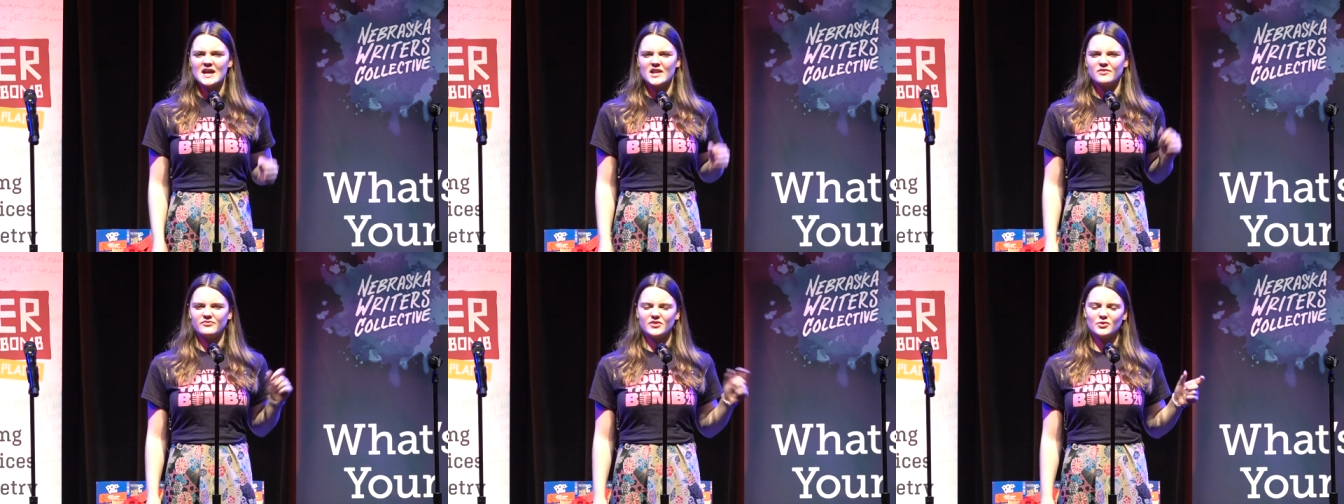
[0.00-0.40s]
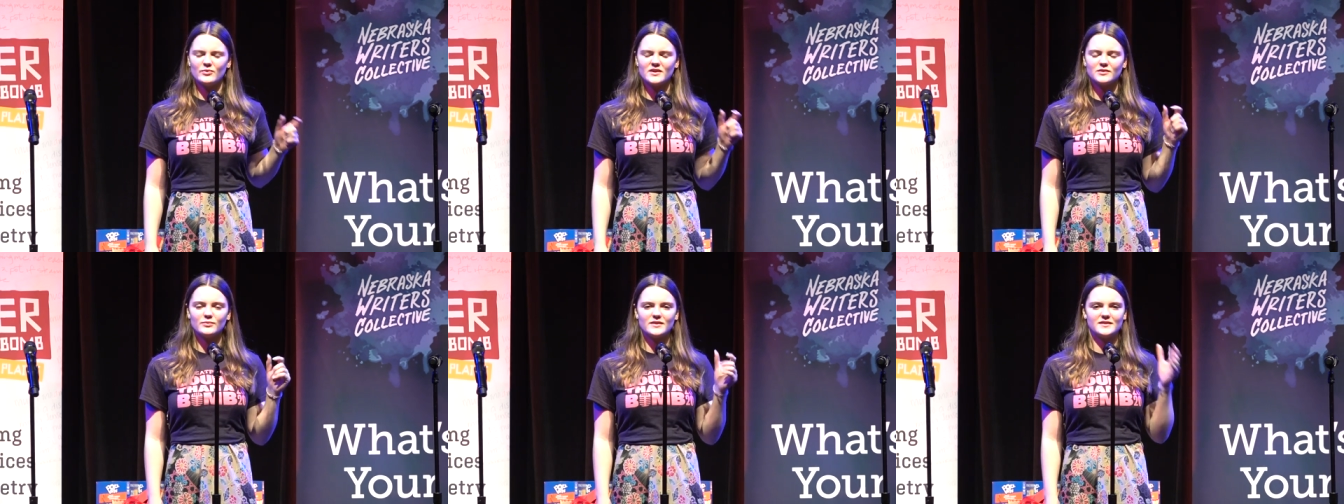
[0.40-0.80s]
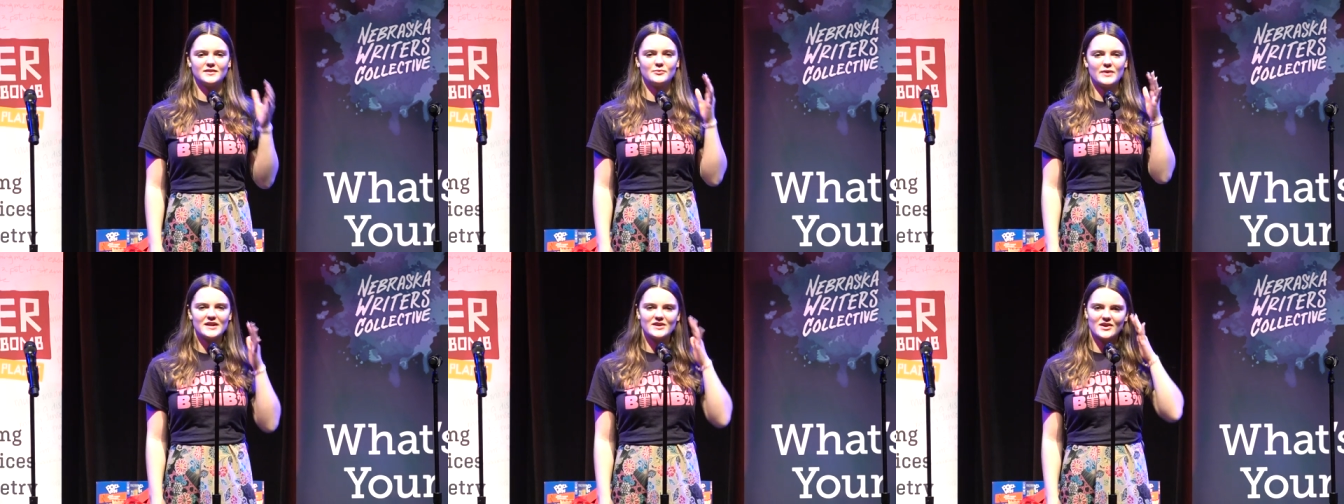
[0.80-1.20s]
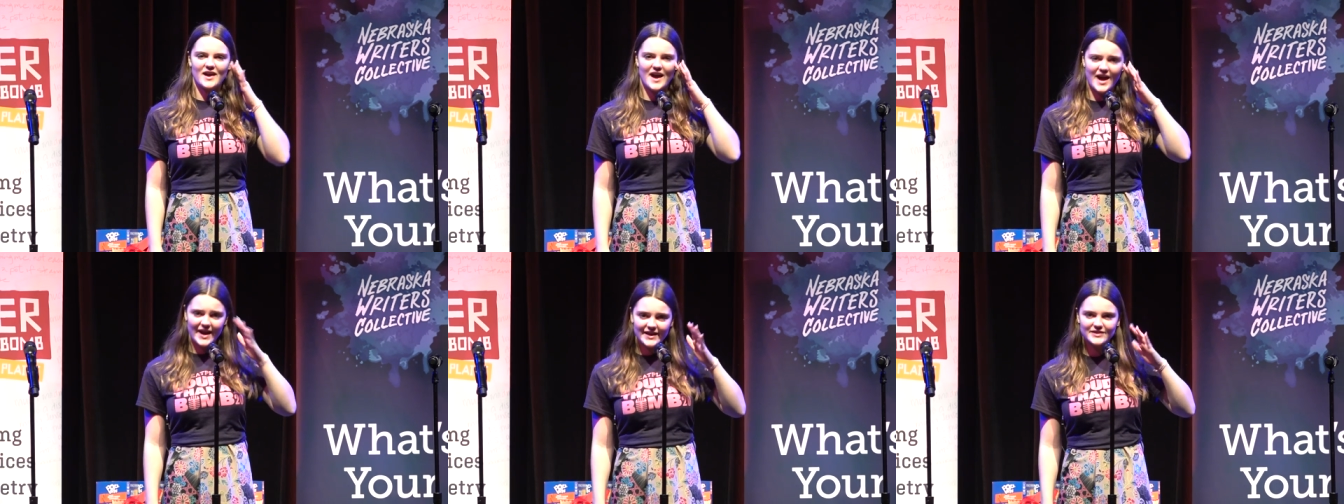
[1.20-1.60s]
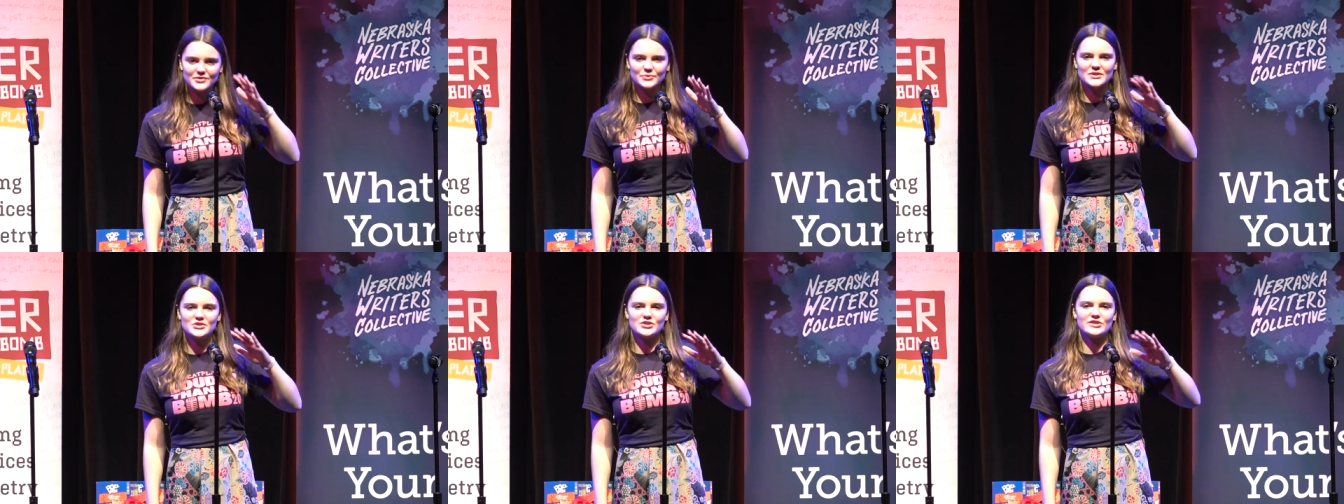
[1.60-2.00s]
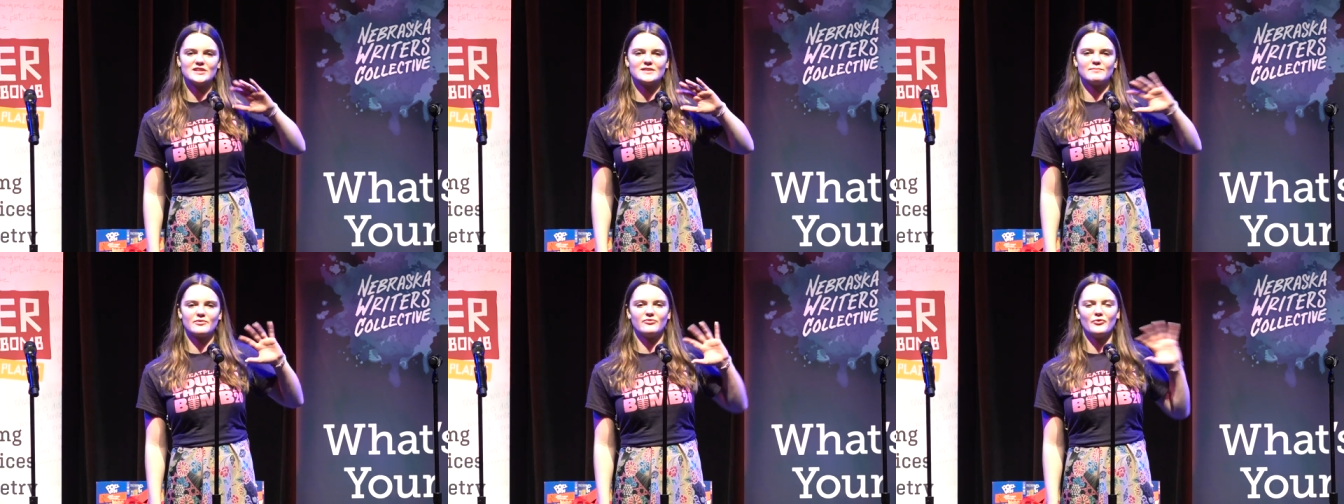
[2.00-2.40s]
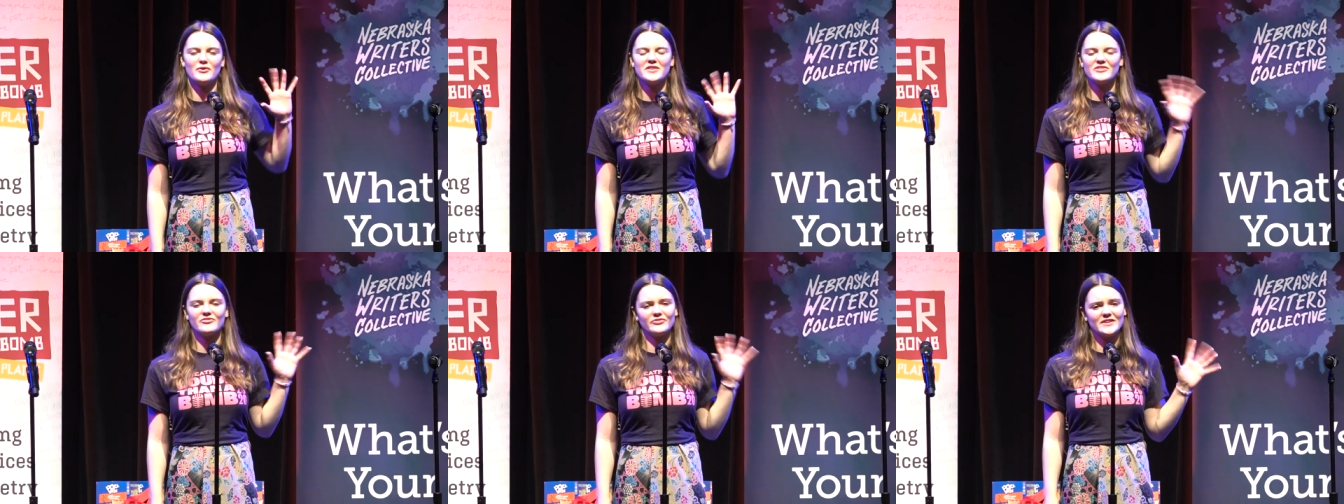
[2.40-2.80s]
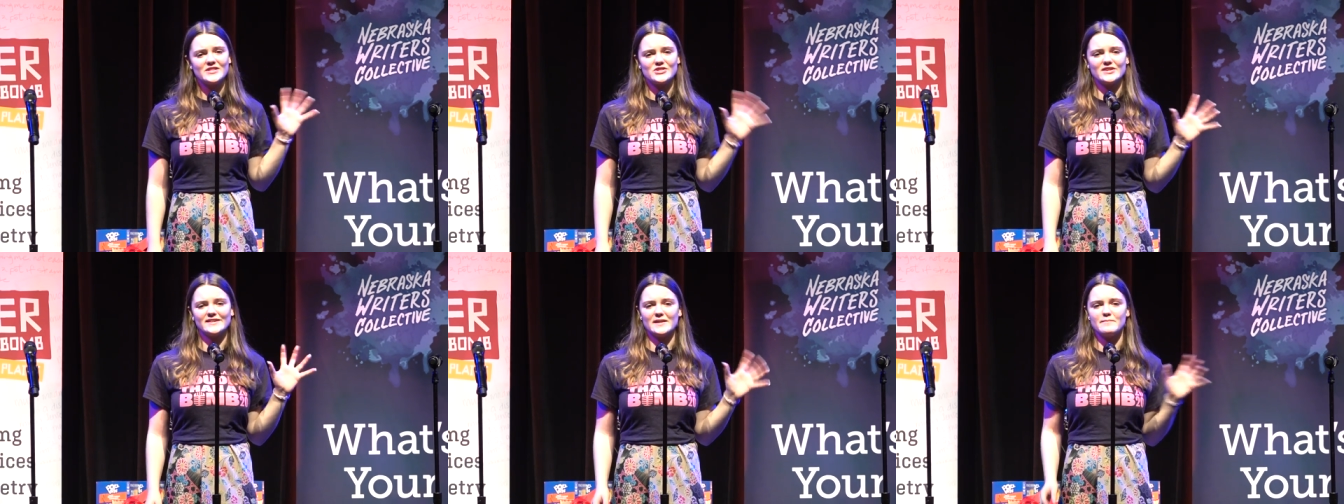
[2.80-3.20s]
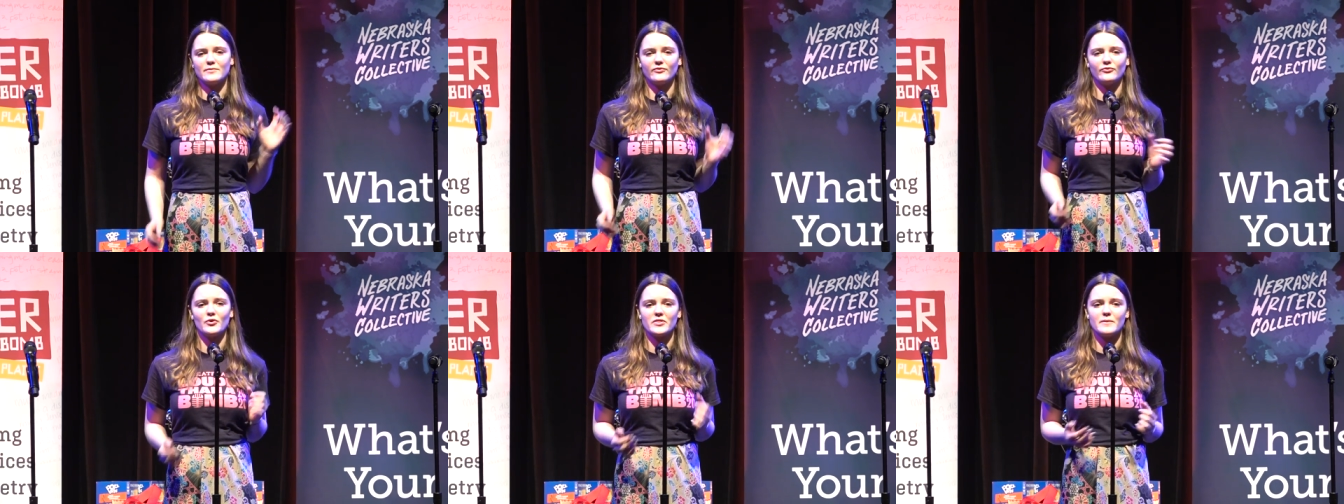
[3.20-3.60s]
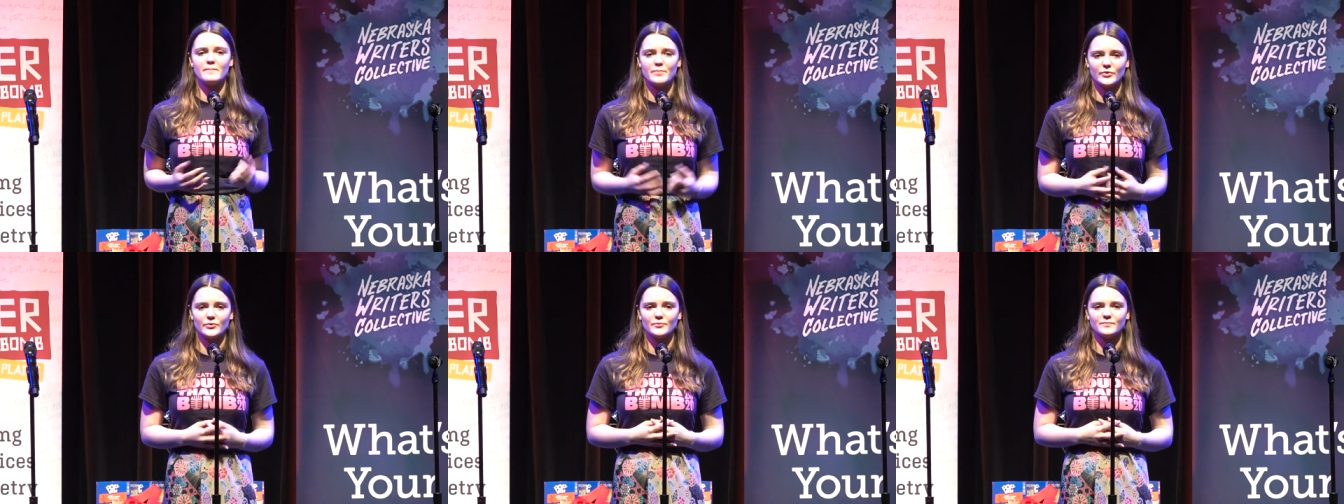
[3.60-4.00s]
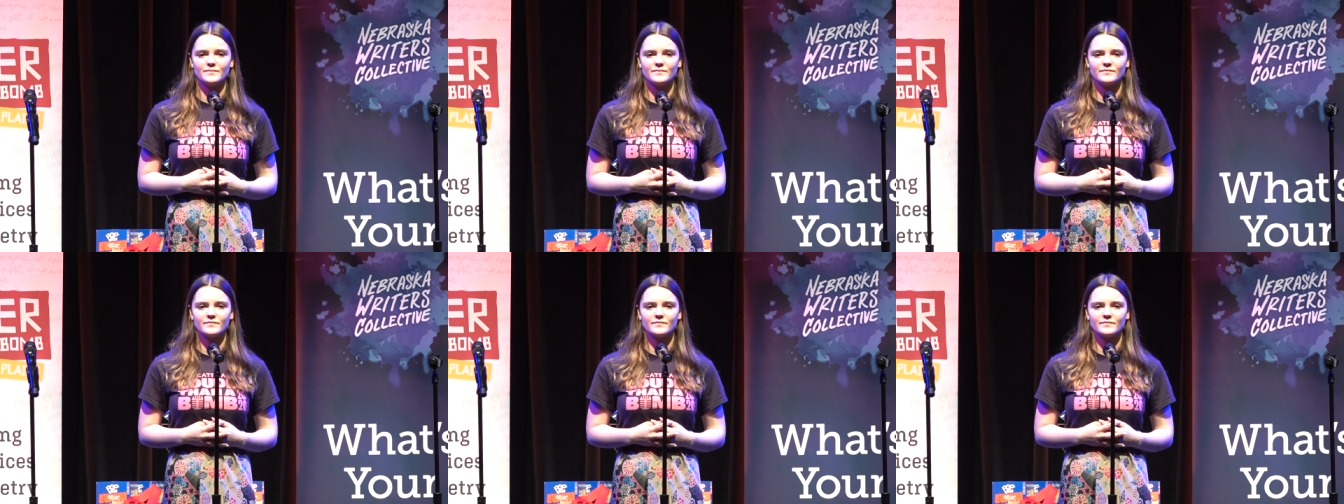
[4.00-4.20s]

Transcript: And fear once was the way your eye twitches before the flinches and before the boom.